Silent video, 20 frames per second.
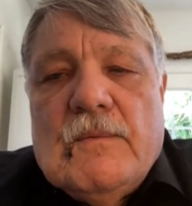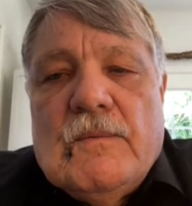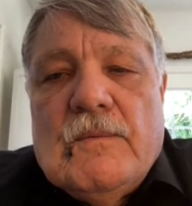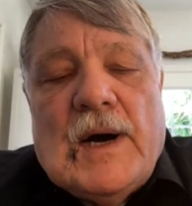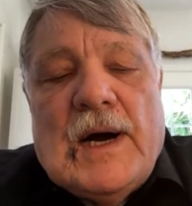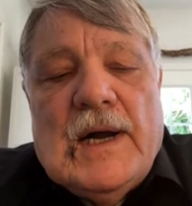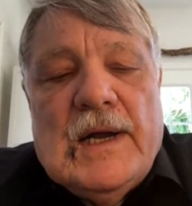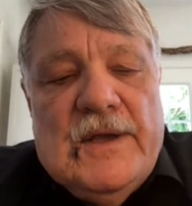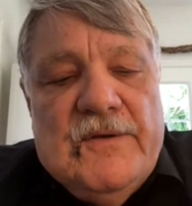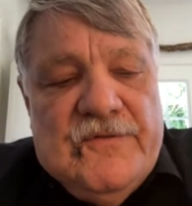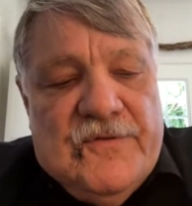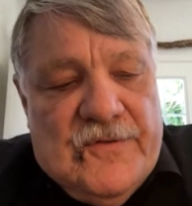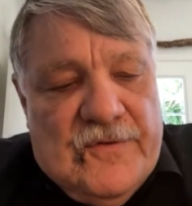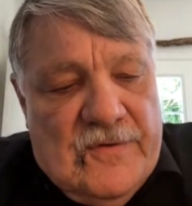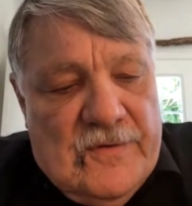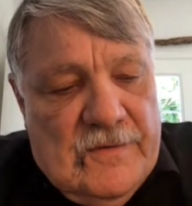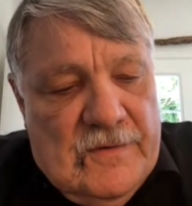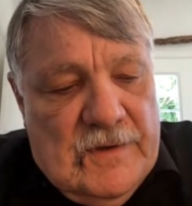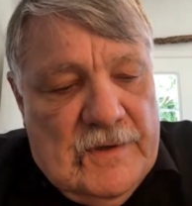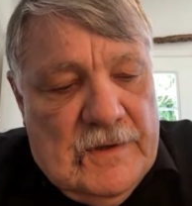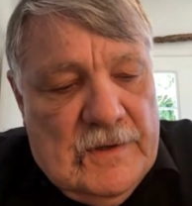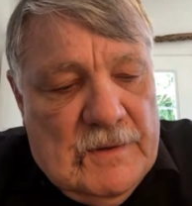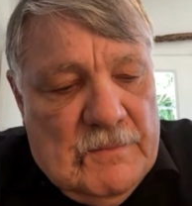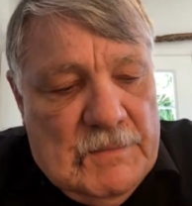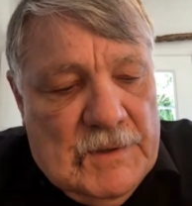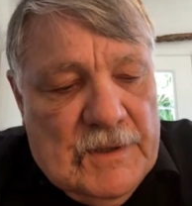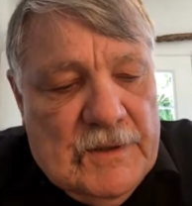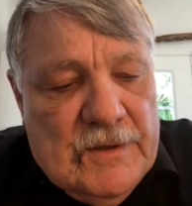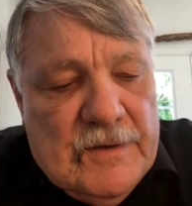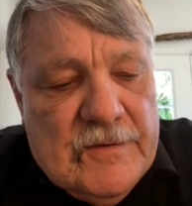wives in the
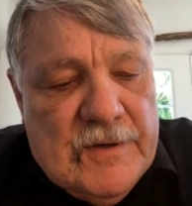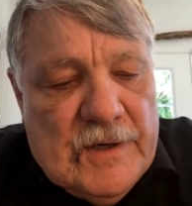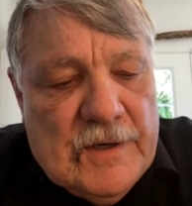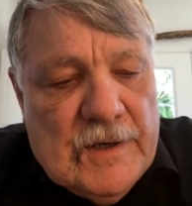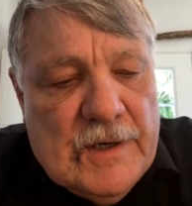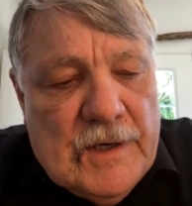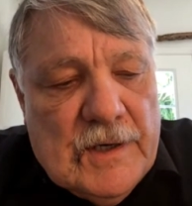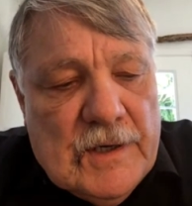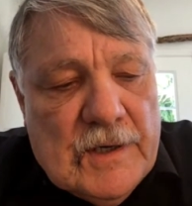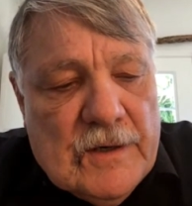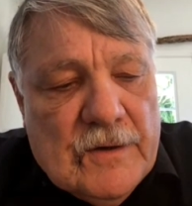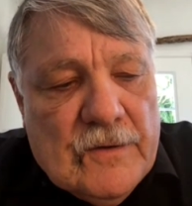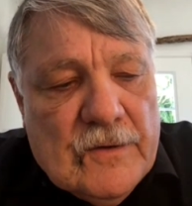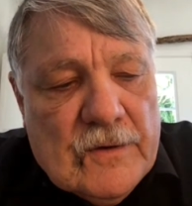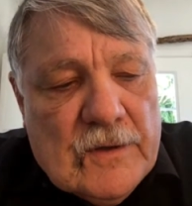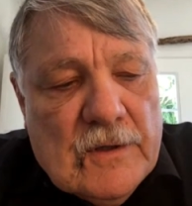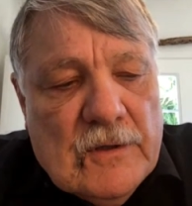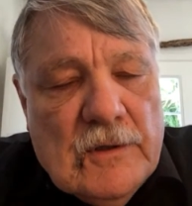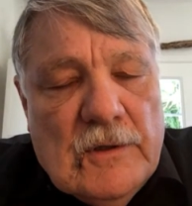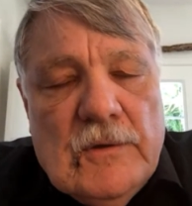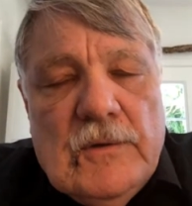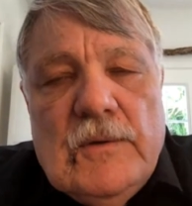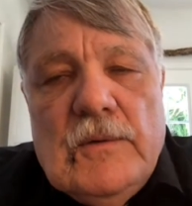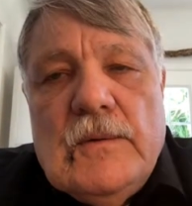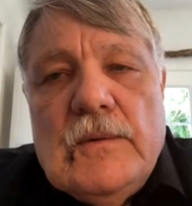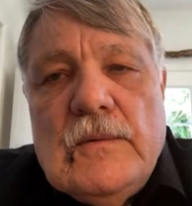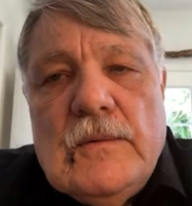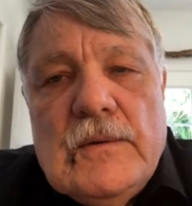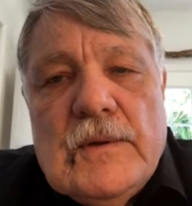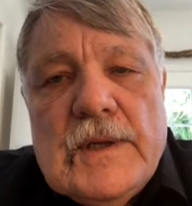military are the
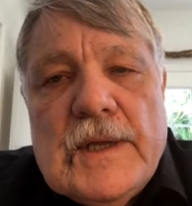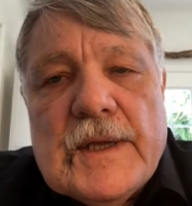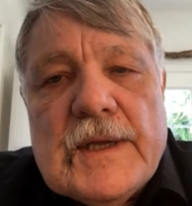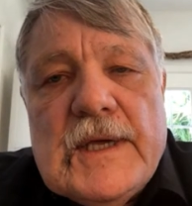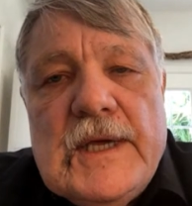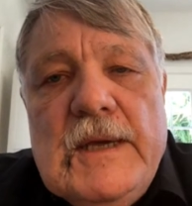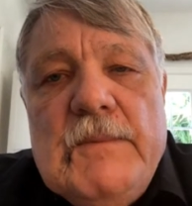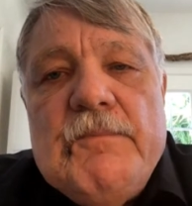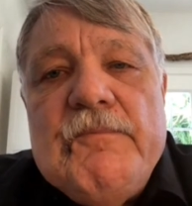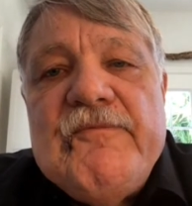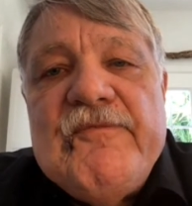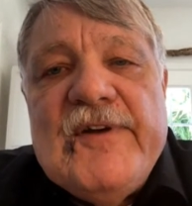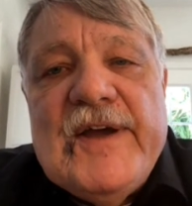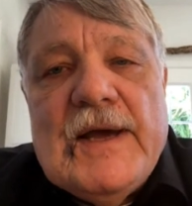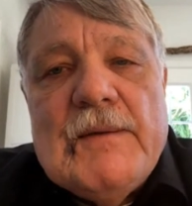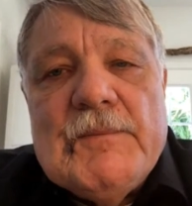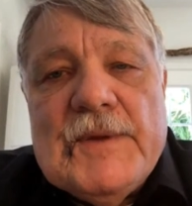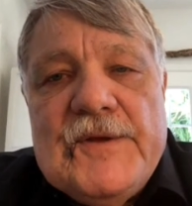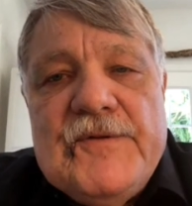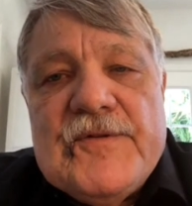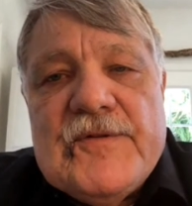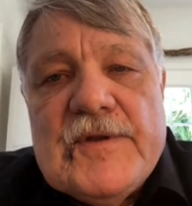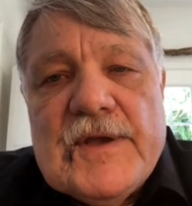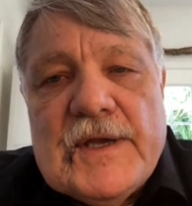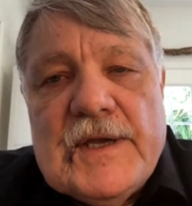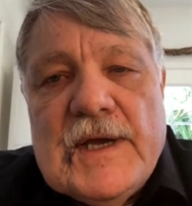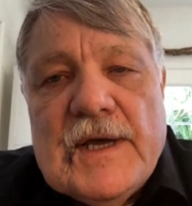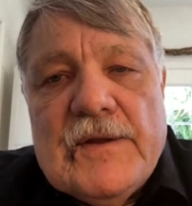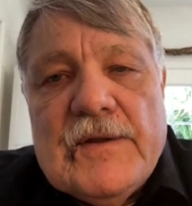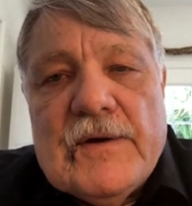glue that keep families
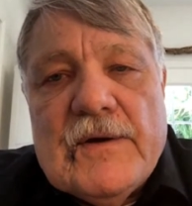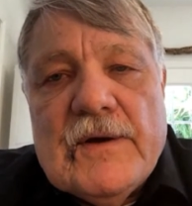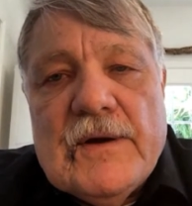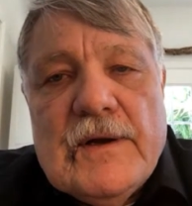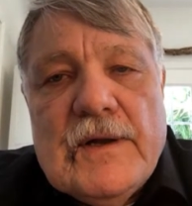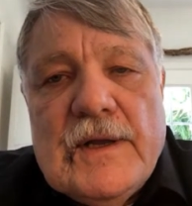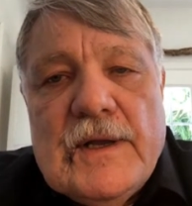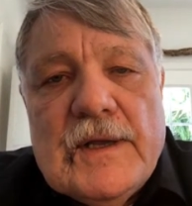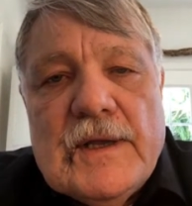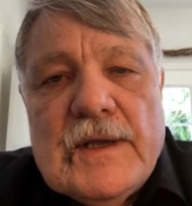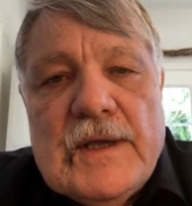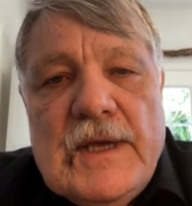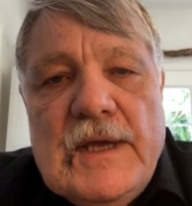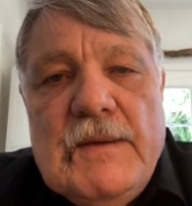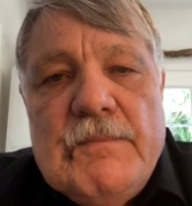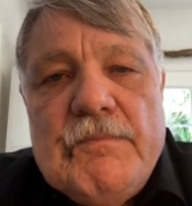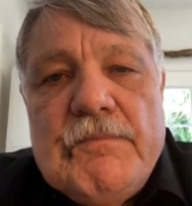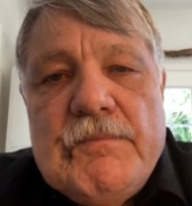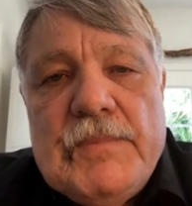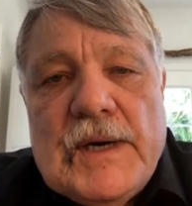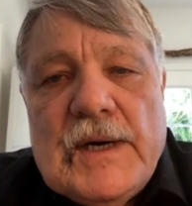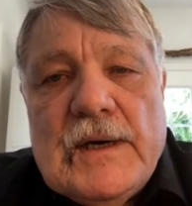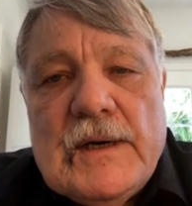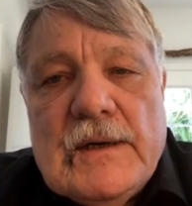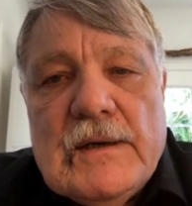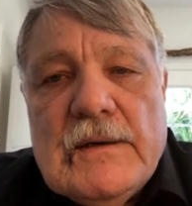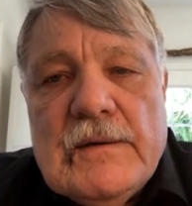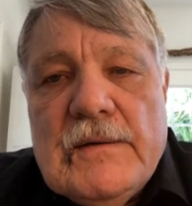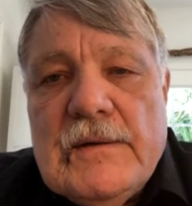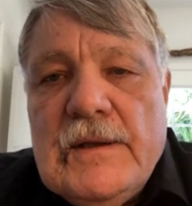together and keep,
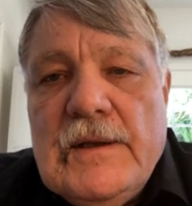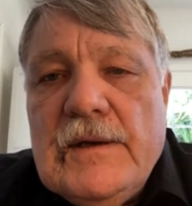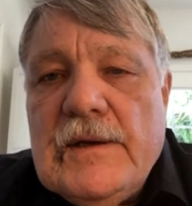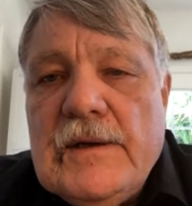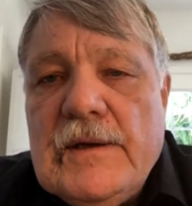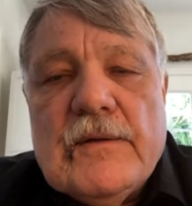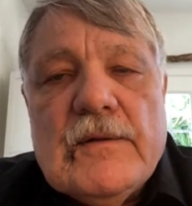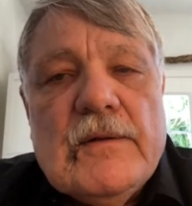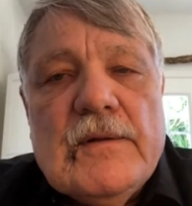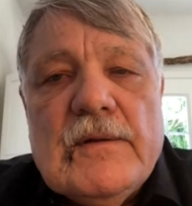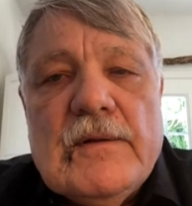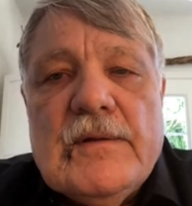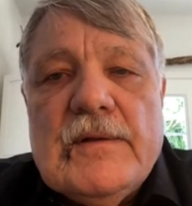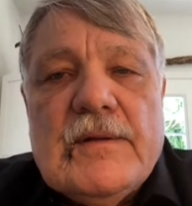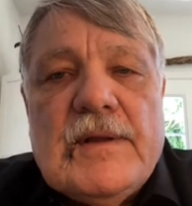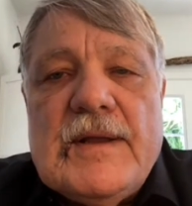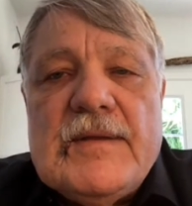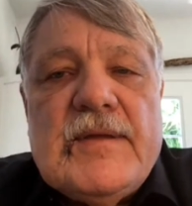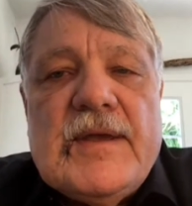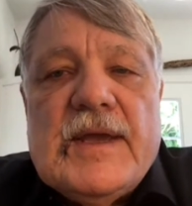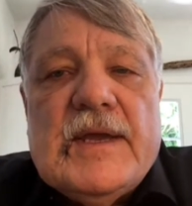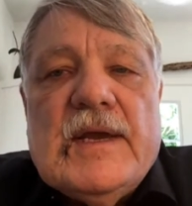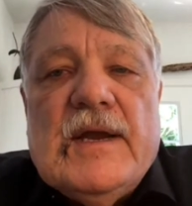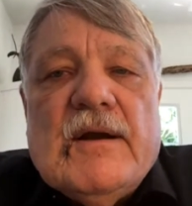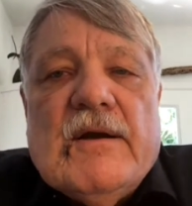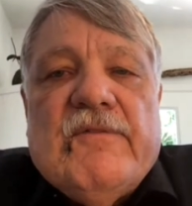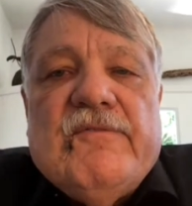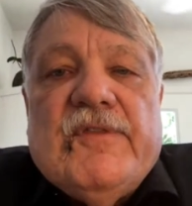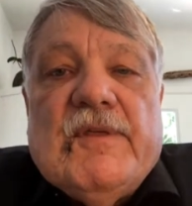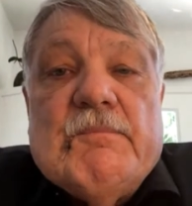they take
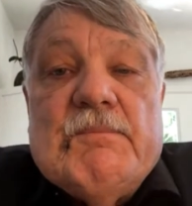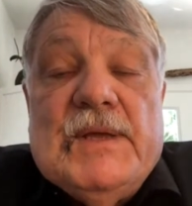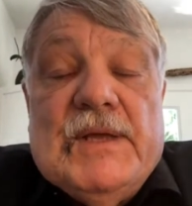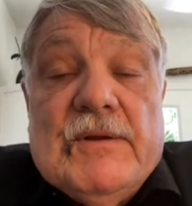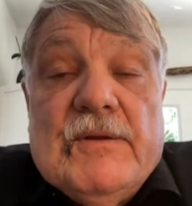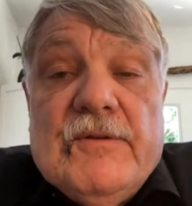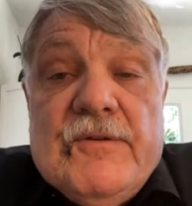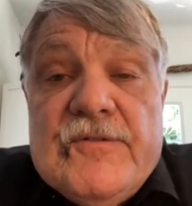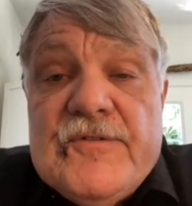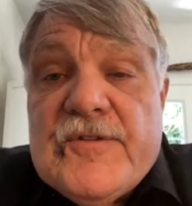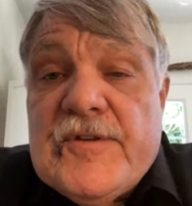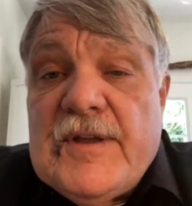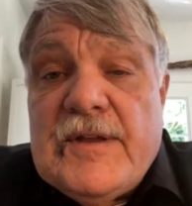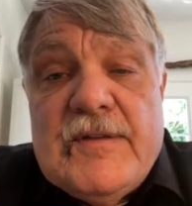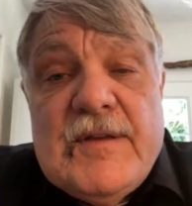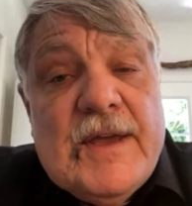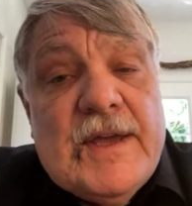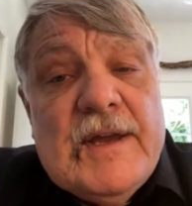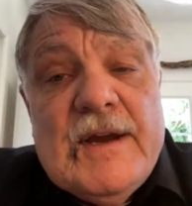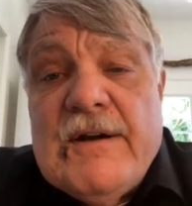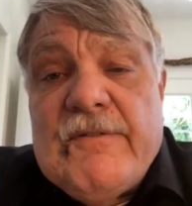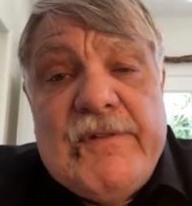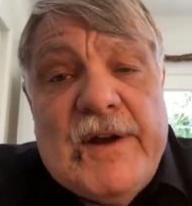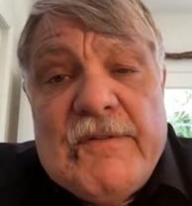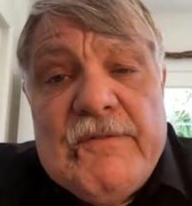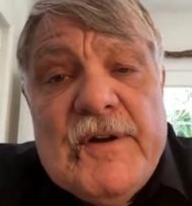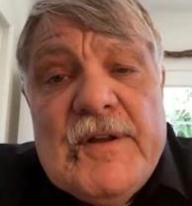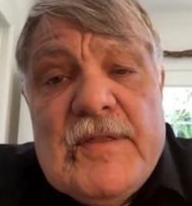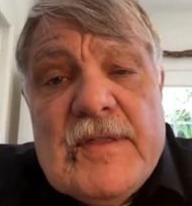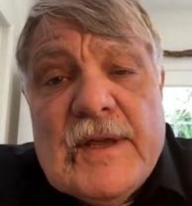care of the bills. They take care of
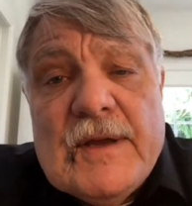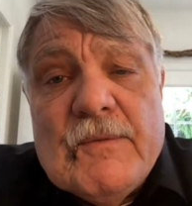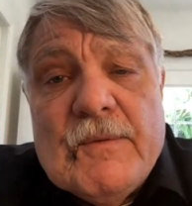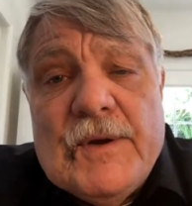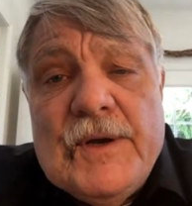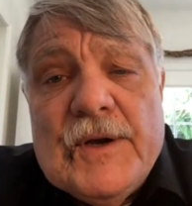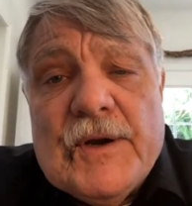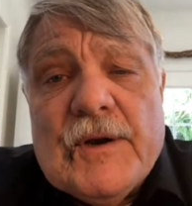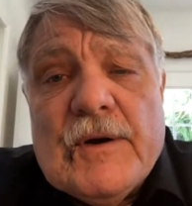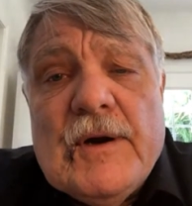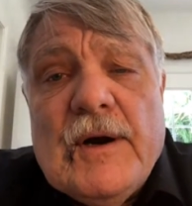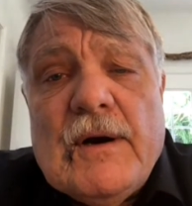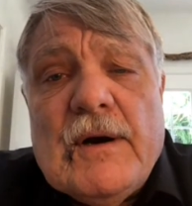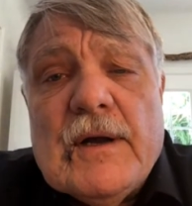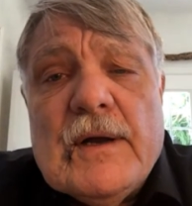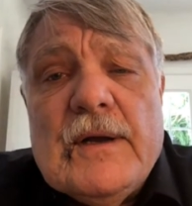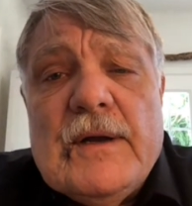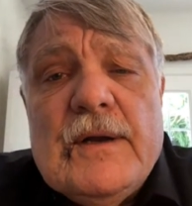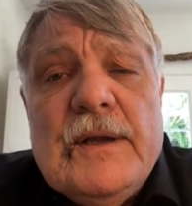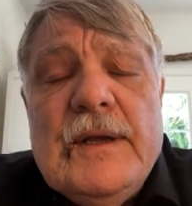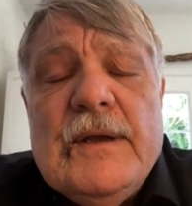everything when you're gone,